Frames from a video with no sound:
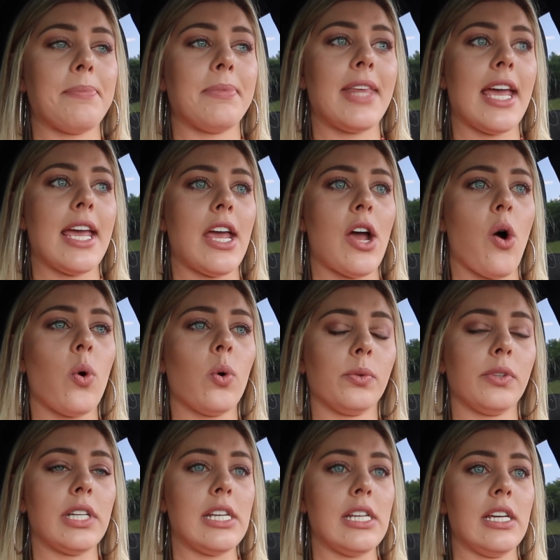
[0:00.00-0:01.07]
they
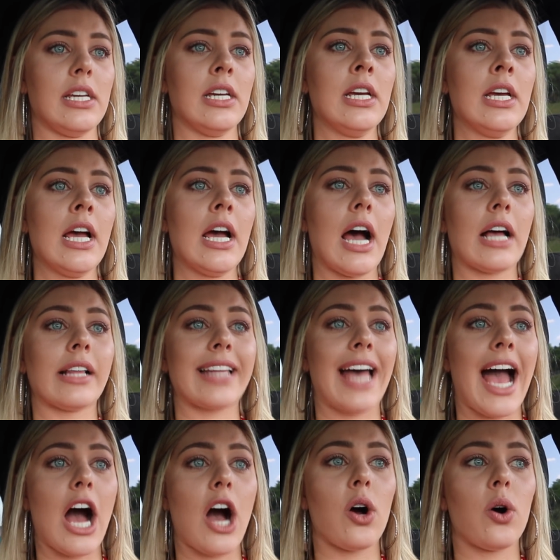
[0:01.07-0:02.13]
only
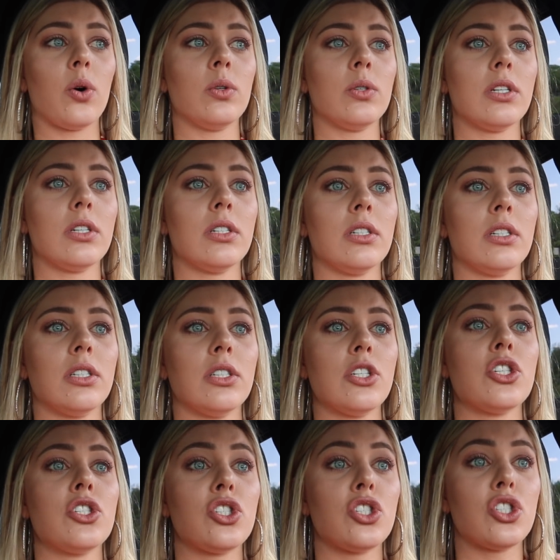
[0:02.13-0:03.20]
allow
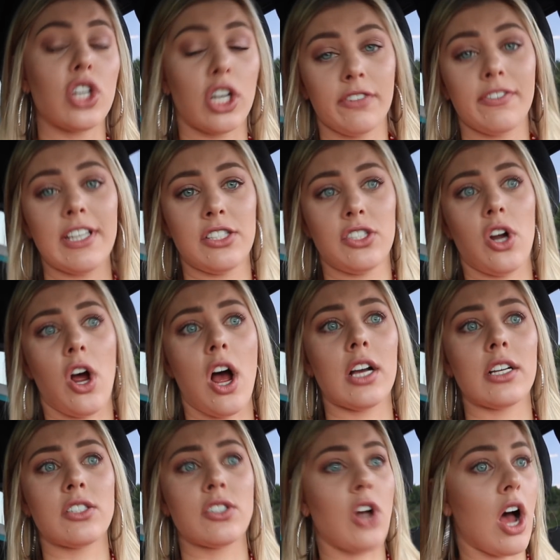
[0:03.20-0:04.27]
service
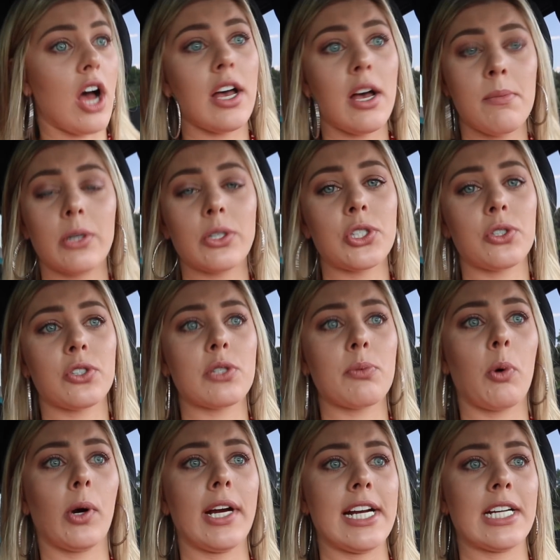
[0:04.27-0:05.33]
dogs, not emotional
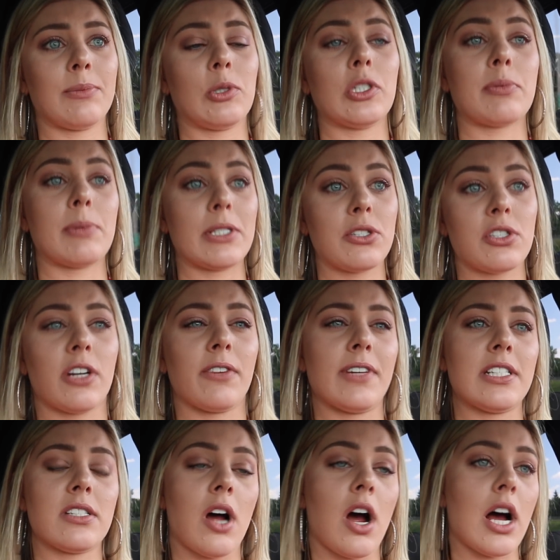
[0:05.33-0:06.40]
support animals, but
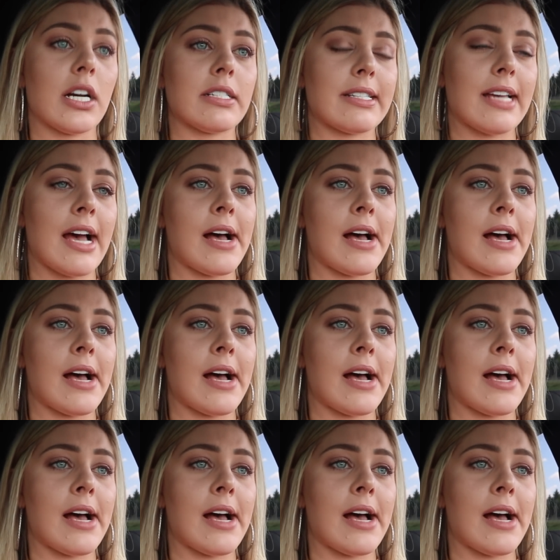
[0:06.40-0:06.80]
service dogs,